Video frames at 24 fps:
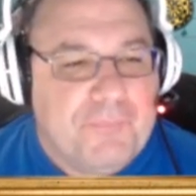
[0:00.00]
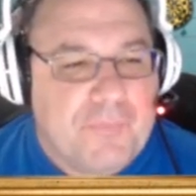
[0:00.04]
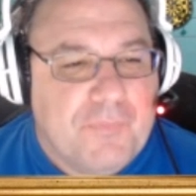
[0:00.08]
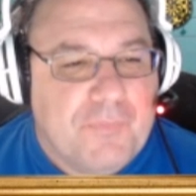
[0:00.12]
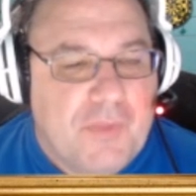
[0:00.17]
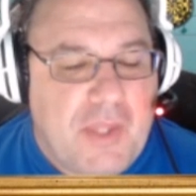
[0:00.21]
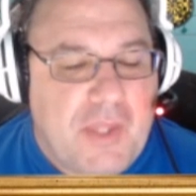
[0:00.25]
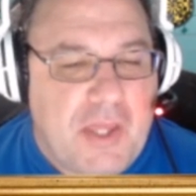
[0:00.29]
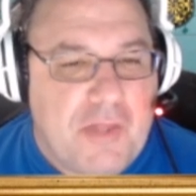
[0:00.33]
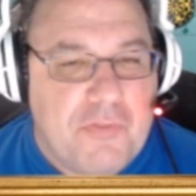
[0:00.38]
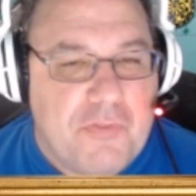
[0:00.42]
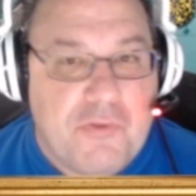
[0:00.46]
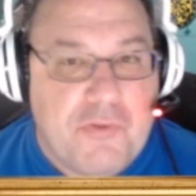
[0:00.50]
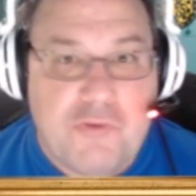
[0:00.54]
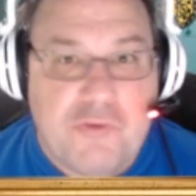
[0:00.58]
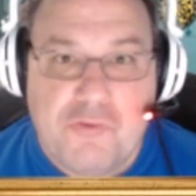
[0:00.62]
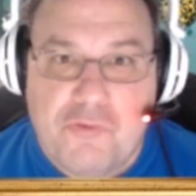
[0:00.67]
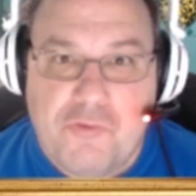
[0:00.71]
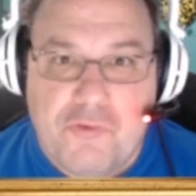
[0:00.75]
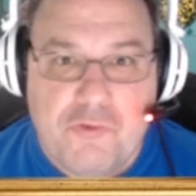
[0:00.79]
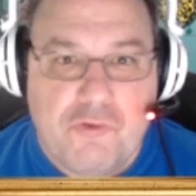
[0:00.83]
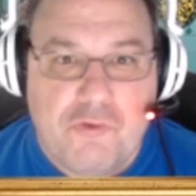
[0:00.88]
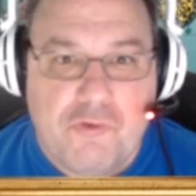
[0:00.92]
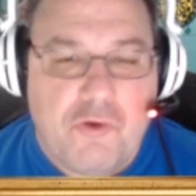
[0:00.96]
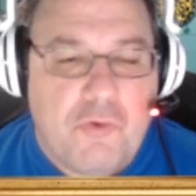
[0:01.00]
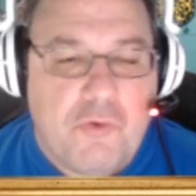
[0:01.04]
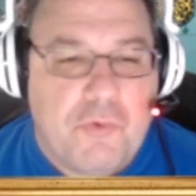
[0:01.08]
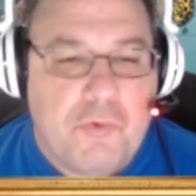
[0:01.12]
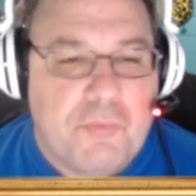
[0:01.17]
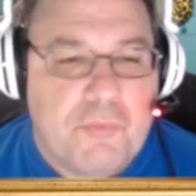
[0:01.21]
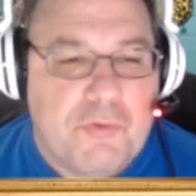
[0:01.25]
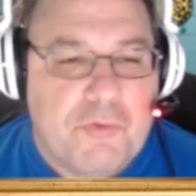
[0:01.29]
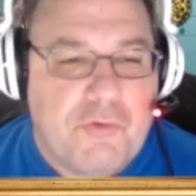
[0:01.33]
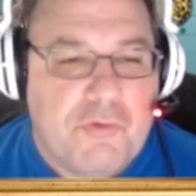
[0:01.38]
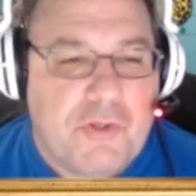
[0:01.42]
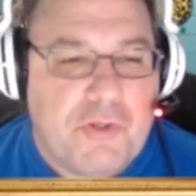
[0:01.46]
and this show in
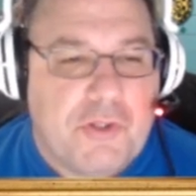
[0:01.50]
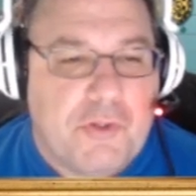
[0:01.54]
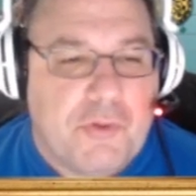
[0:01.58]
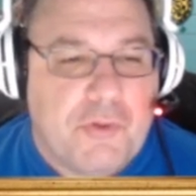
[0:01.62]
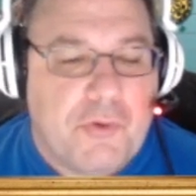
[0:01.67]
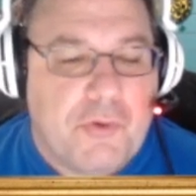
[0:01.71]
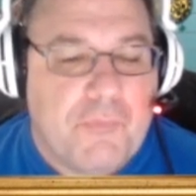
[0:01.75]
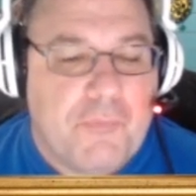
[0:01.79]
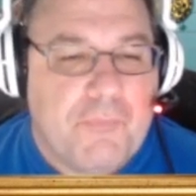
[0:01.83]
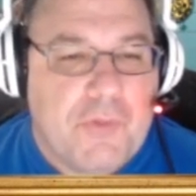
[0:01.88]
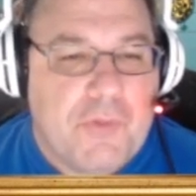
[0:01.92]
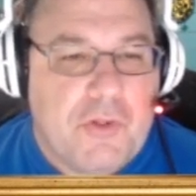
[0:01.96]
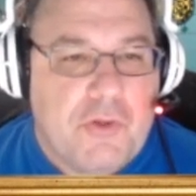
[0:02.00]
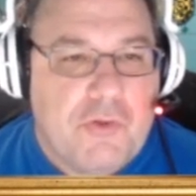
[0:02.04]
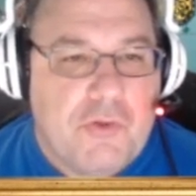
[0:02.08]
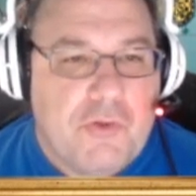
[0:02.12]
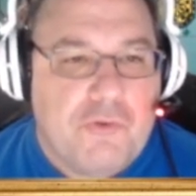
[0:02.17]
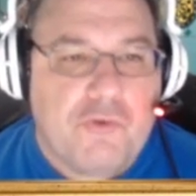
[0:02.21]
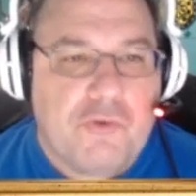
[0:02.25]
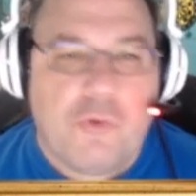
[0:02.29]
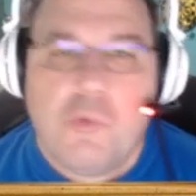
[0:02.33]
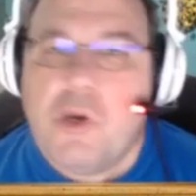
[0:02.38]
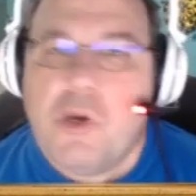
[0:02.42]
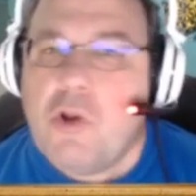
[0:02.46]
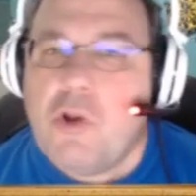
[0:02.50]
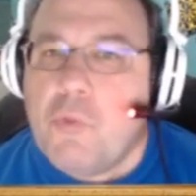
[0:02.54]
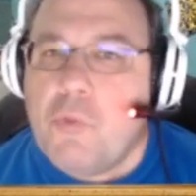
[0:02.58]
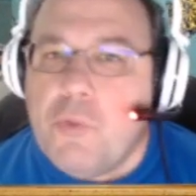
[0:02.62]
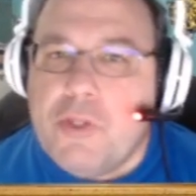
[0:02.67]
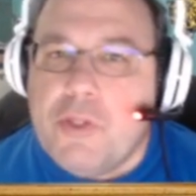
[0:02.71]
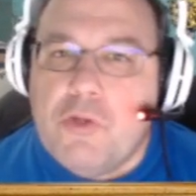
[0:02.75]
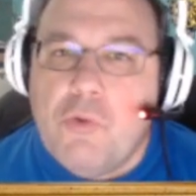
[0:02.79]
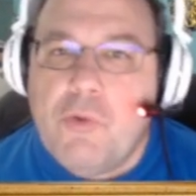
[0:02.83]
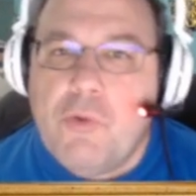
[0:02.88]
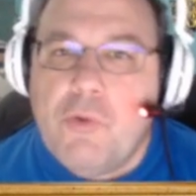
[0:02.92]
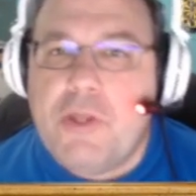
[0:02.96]
particular. So what are
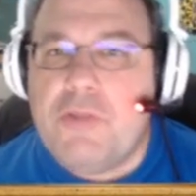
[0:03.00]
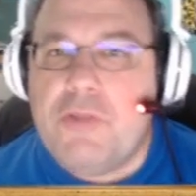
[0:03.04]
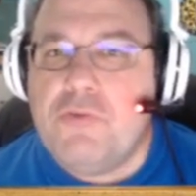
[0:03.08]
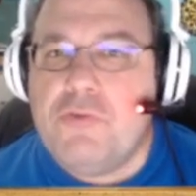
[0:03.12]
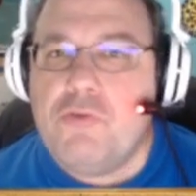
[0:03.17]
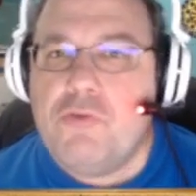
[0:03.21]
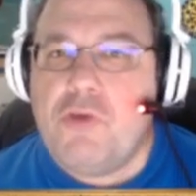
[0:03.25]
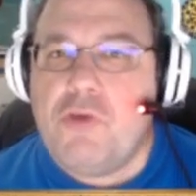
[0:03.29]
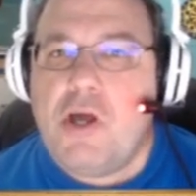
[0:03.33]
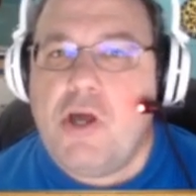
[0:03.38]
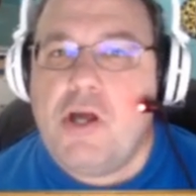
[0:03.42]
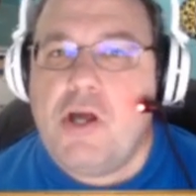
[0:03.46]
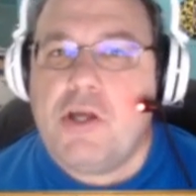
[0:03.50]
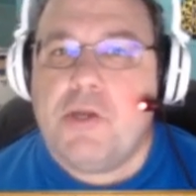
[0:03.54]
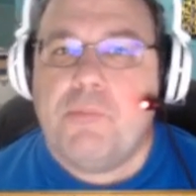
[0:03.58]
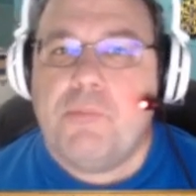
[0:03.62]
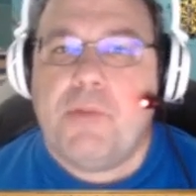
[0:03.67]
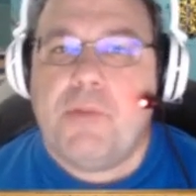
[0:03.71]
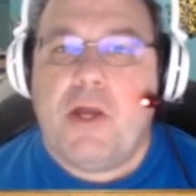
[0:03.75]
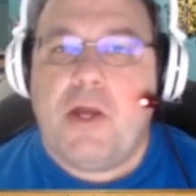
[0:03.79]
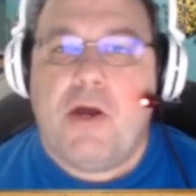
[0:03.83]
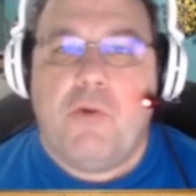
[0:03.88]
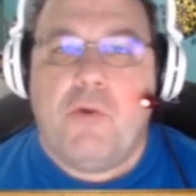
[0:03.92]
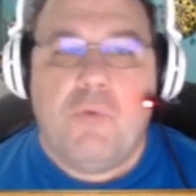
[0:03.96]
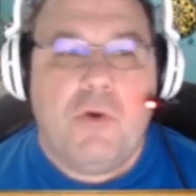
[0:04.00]
we going to talk about?